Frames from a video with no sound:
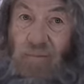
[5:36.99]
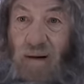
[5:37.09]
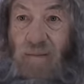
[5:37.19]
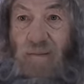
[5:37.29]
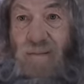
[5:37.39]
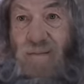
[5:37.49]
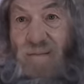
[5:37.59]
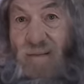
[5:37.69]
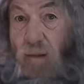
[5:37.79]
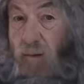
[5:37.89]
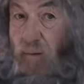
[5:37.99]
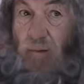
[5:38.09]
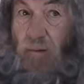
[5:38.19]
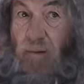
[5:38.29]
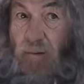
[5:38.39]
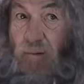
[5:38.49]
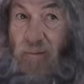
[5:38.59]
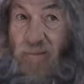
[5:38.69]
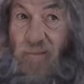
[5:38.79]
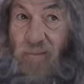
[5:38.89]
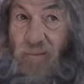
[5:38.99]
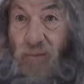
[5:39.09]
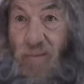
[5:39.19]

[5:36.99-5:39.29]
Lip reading: breakfast. That's two seasons worth.